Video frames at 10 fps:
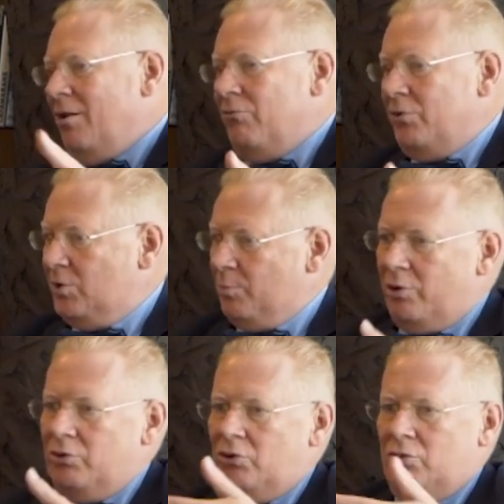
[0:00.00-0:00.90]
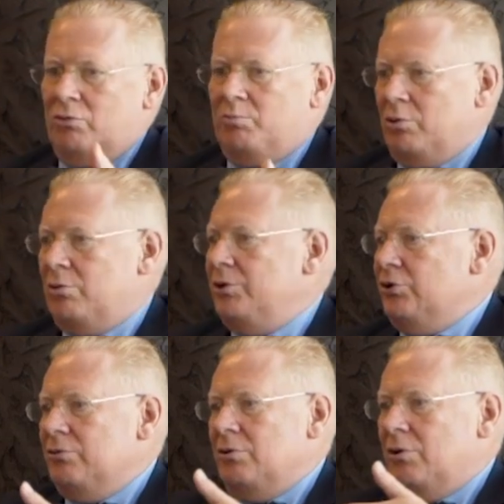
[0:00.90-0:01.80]
respond to
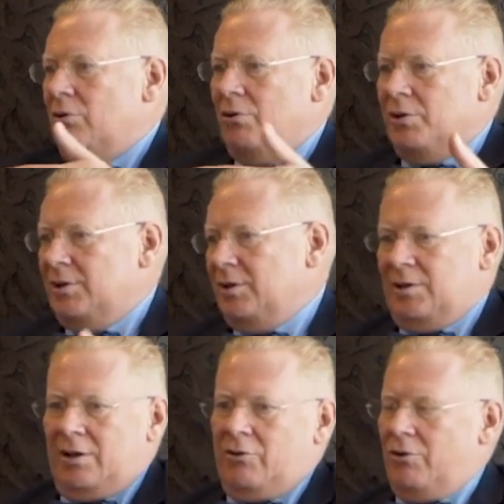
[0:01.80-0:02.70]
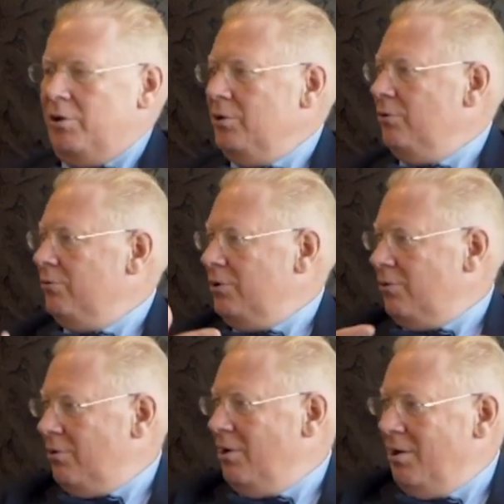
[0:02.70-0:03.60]
pollution and all of this according to
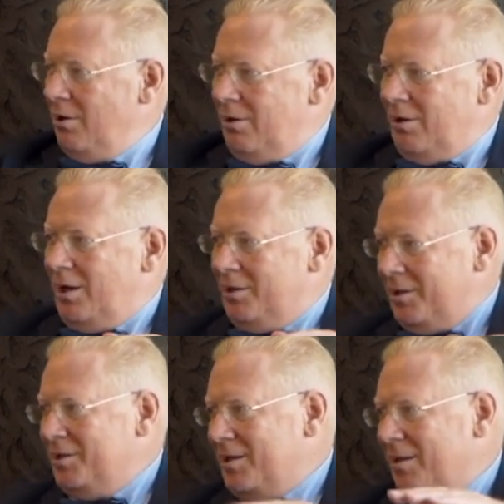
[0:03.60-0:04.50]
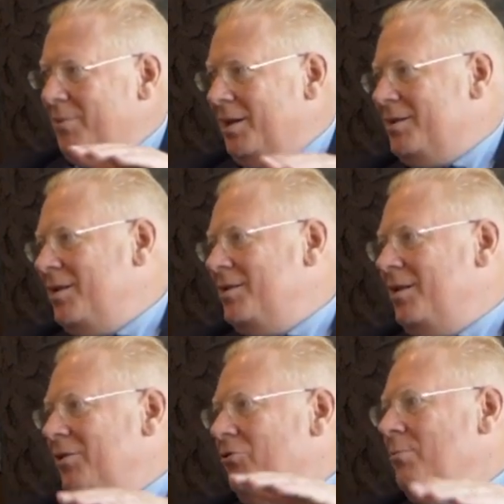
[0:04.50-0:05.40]
your, at this time,
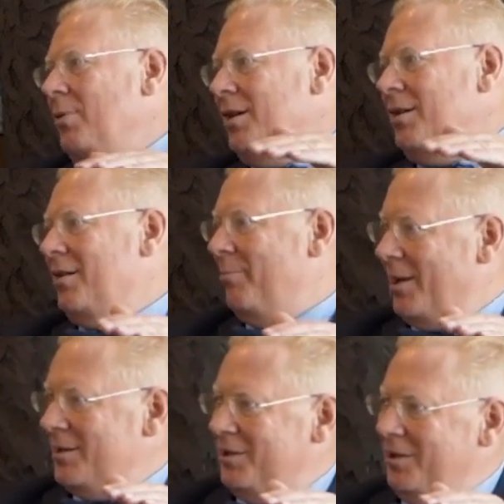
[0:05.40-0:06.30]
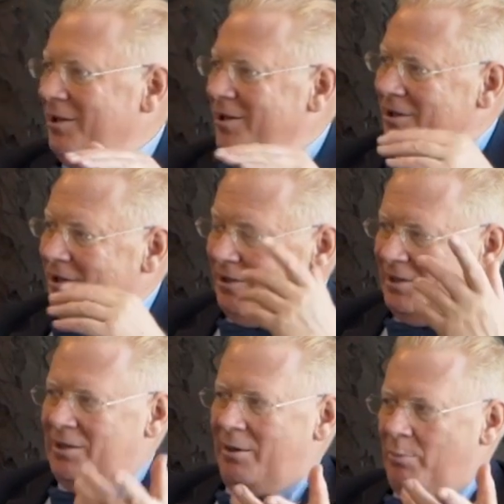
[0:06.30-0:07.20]
existing remaining capacity. In
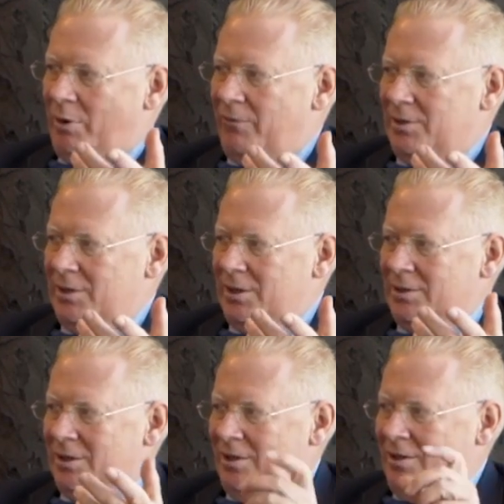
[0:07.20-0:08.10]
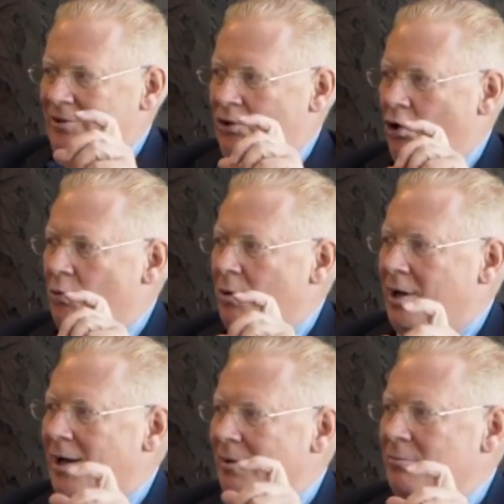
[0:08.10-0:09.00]
this hypothesis, you
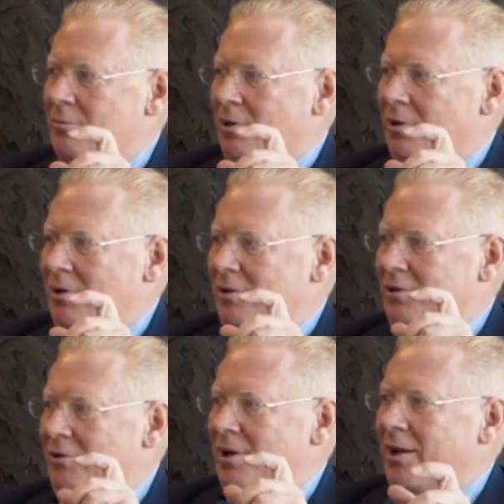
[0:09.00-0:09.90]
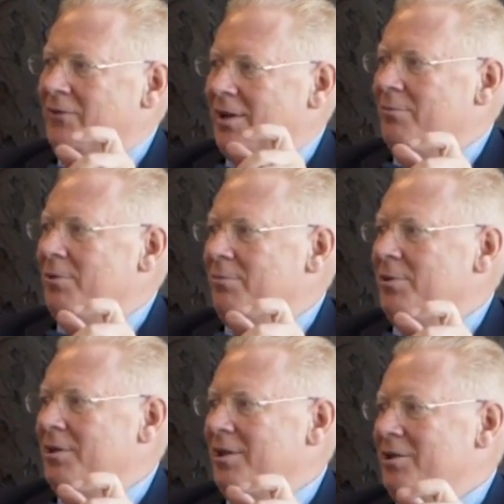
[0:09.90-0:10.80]
overcome your lifetime
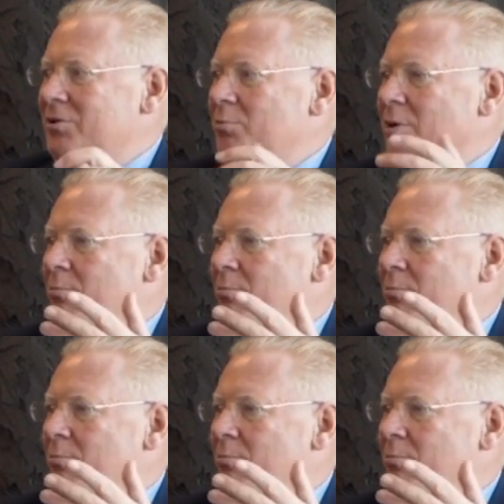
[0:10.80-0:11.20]
limitation by